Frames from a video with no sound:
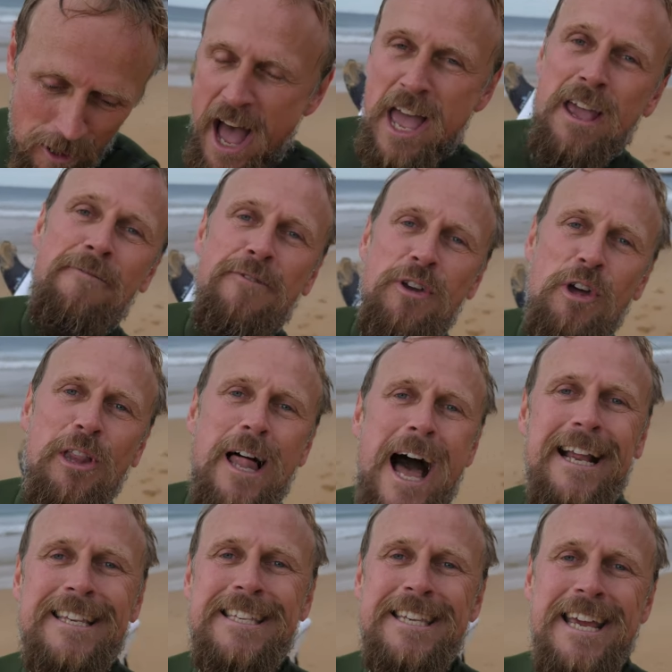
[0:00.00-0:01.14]
Hey, if you
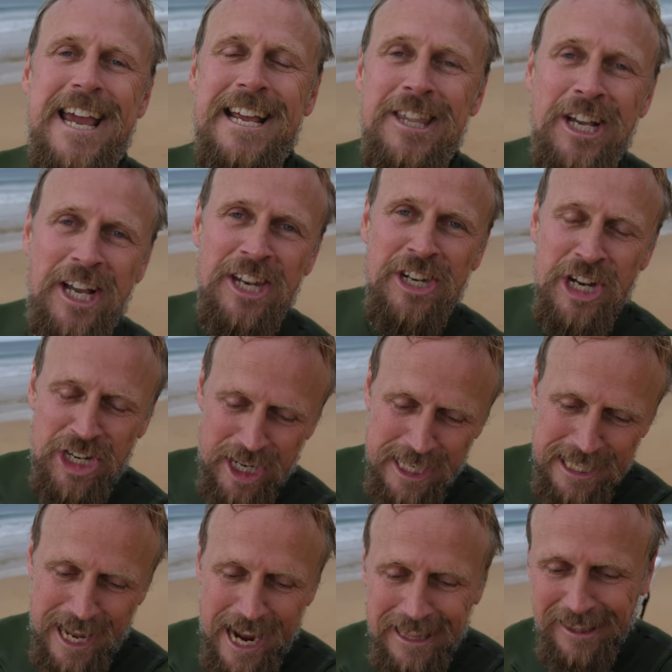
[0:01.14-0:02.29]
liked seeing the
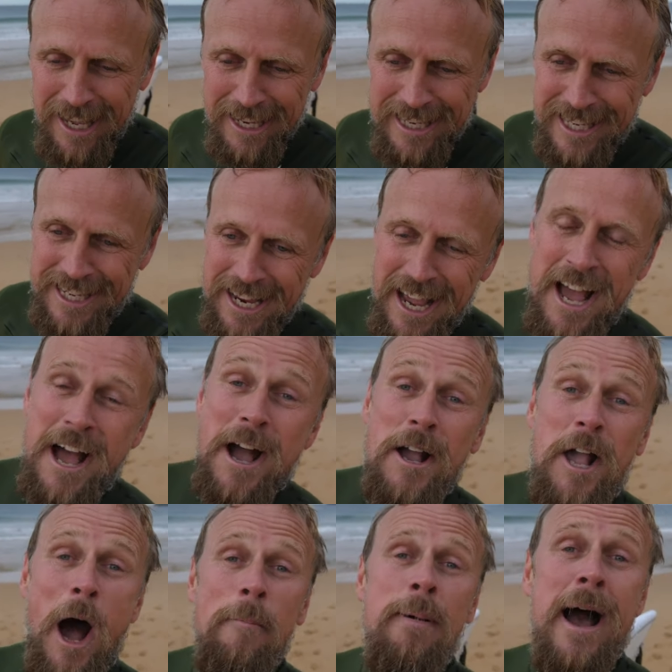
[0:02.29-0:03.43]
conditions like this,
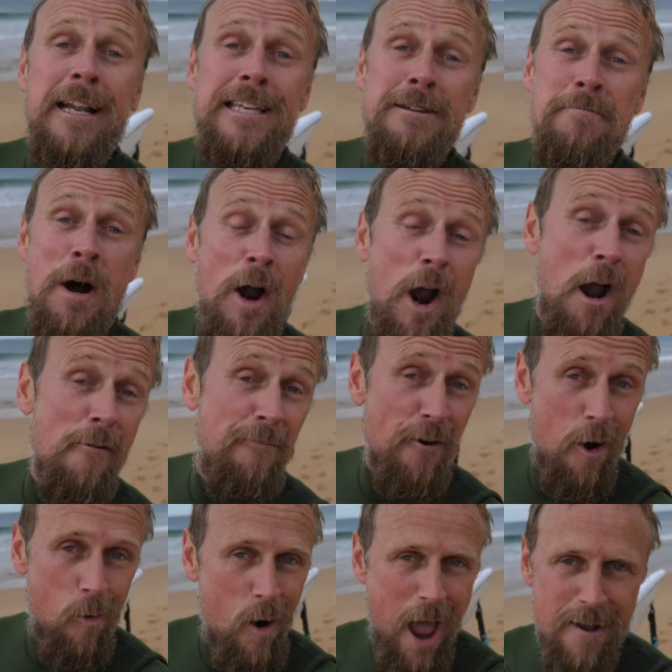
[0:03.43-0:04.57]
come back tomorrow
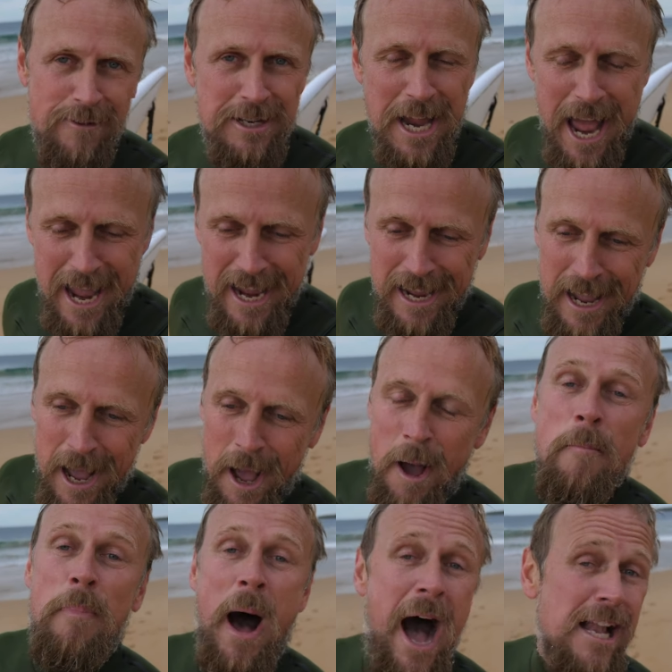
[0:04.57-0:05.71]
for Wave a Day
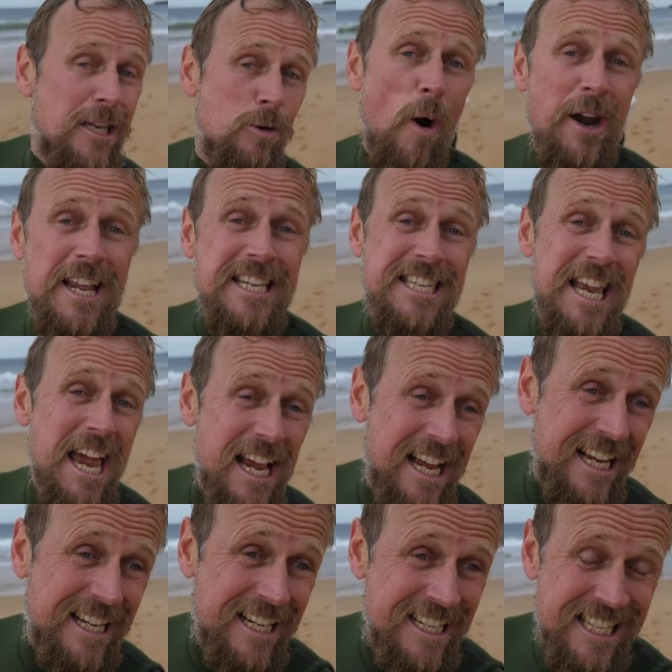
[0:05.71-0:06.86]
Part
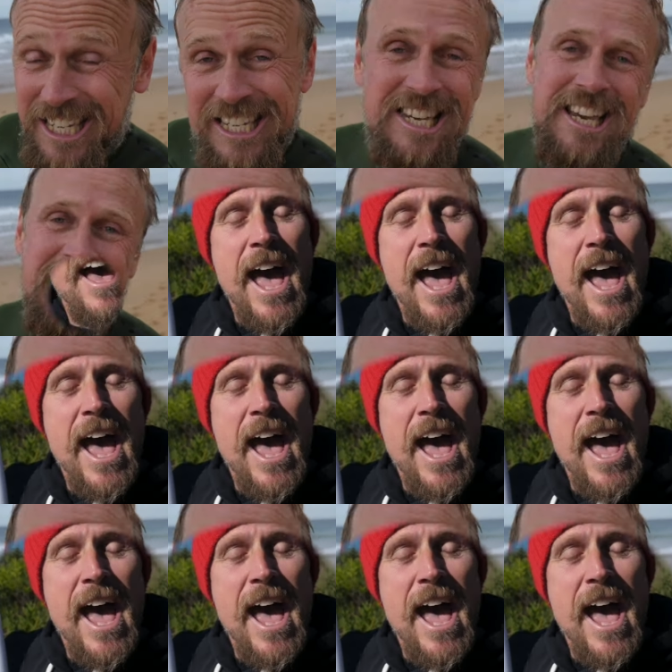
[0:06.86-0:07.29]
26.